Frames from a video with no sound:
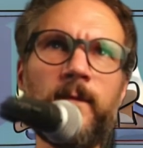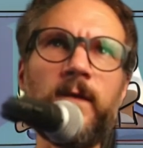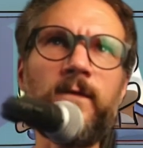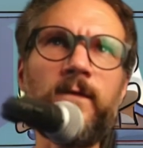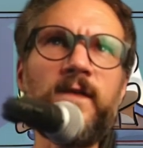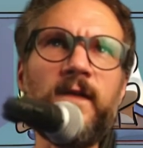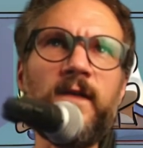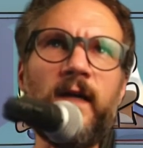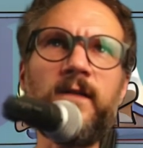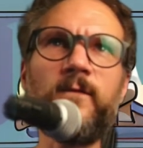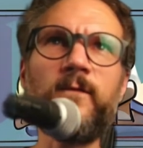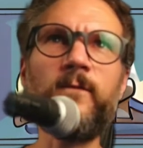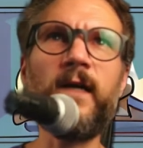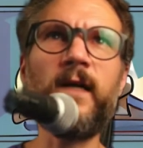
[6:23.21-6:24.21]
you decide
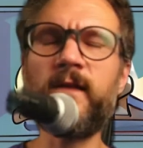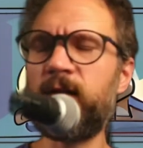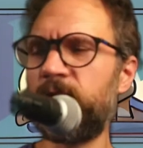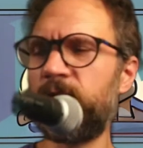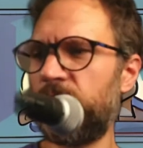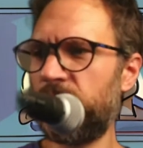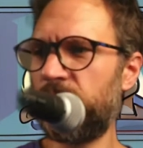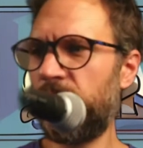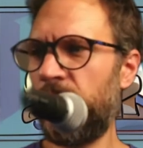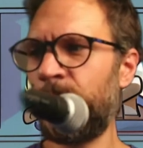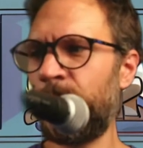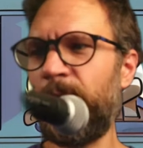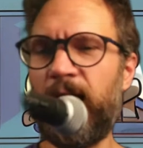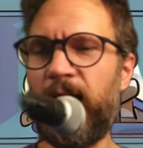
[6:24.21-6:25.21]
to wear this as a kind
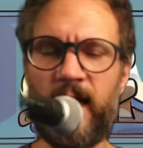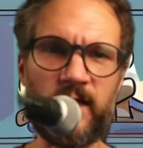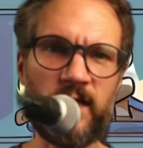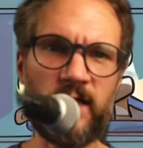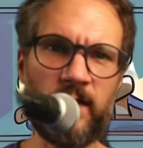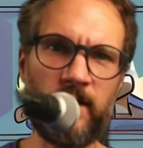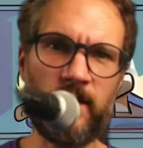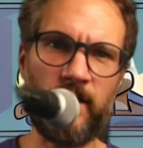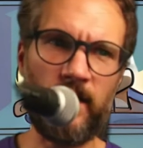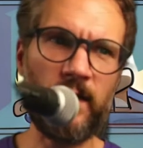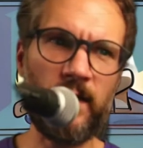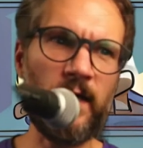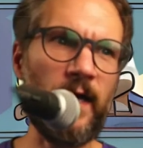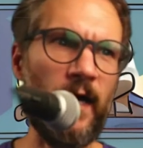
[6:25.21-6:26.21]
of badge
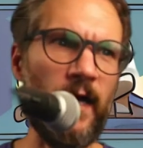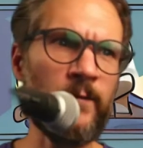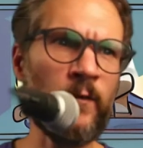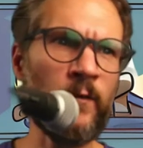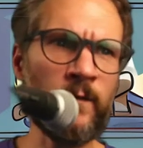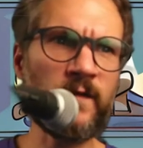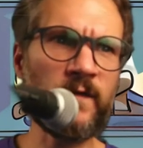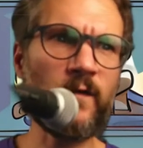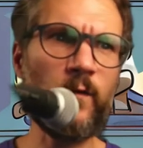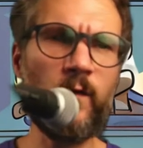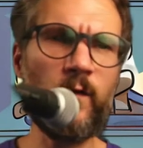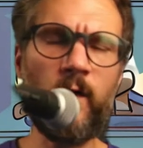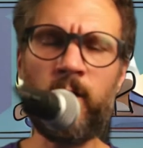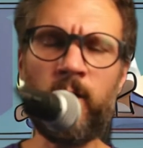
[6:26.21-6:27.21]
that I, am old
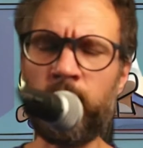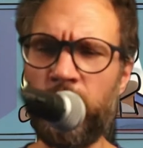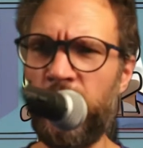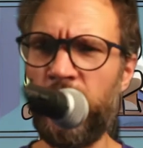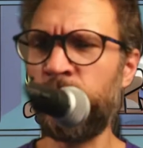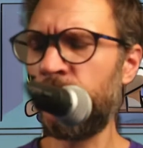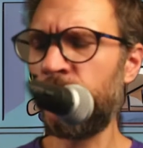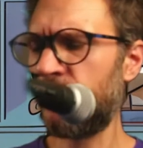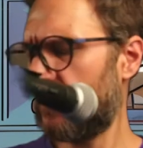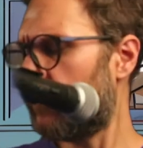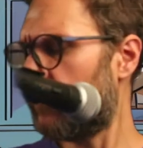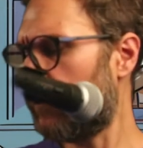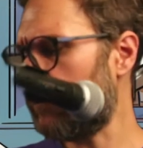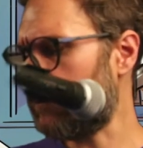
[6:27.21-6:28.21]
school, I'm new
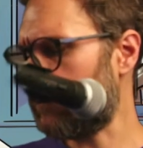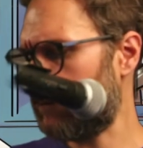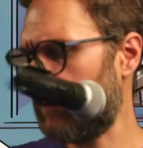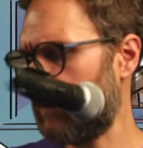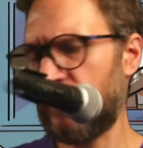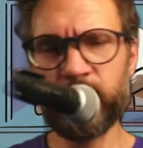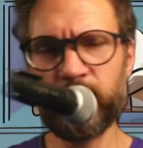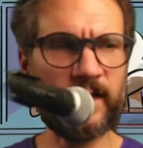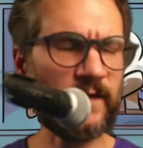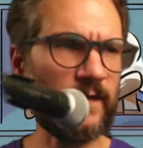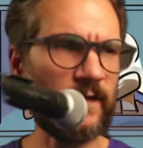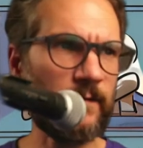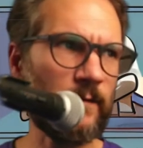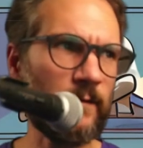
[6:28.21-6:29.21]
school, whatever it is.
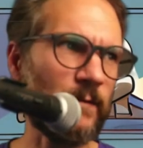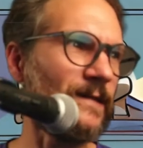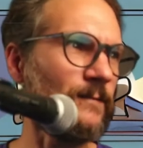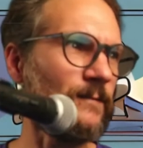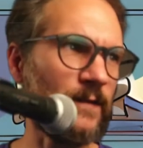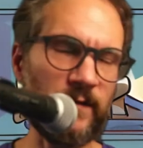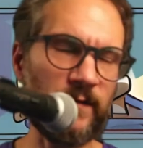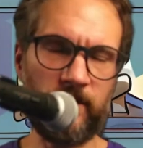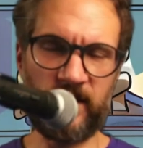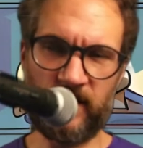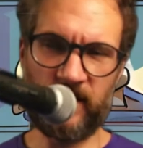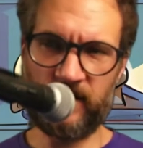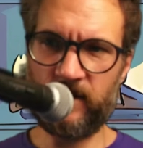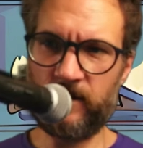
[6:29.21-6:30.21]
That nobody, well, nobody
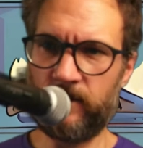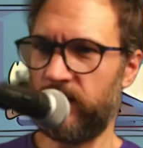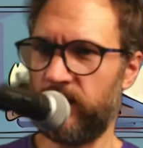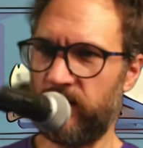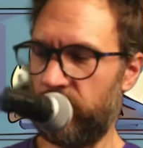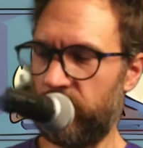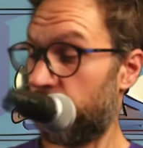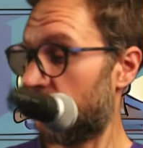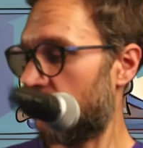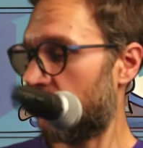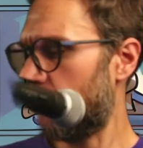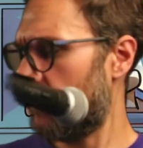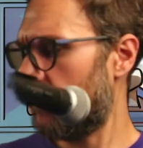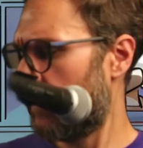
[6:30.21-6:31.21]
says they're really new
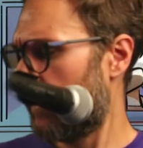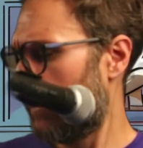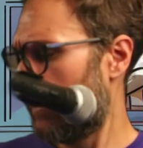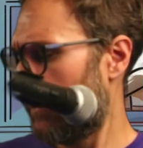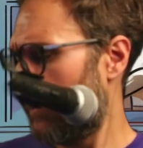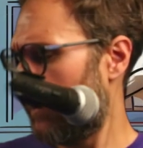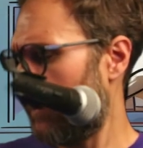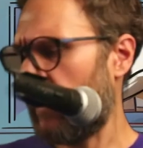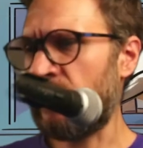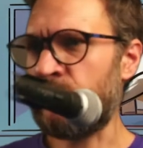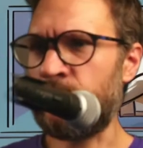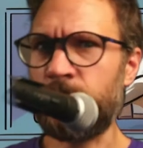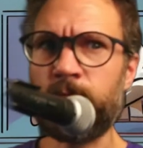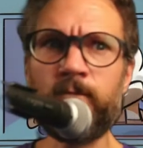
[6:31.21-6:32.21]
school, um,